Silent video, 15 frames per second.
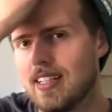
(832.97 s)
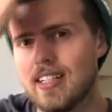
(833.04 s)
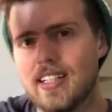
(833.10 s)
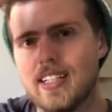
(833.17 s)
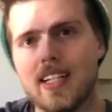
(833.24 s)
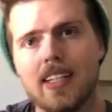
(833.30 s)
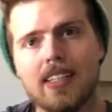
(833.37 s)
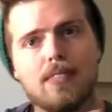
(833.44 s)

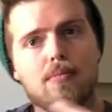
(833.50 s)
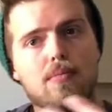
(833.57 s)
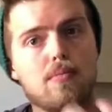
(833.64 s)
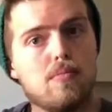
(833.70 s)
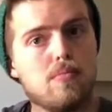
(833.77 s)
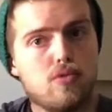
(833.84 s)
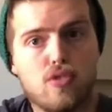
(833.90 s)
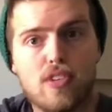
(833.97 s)
it's
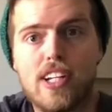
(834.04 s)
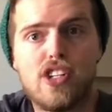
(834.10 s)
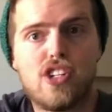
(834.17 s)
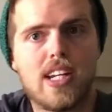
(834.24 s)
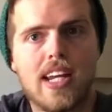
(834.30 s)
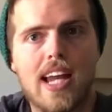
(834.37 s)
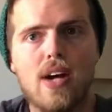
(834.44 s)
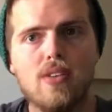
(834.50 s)

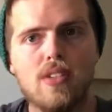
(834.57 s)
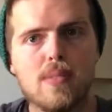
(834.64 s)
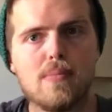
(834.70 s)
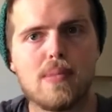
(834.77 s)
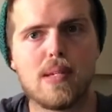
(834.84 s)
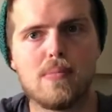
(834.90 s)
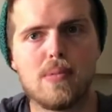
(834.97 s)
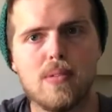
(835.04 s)
reaching out to
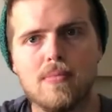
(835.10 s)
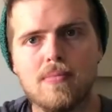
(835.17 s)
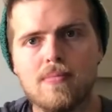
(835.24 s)
people.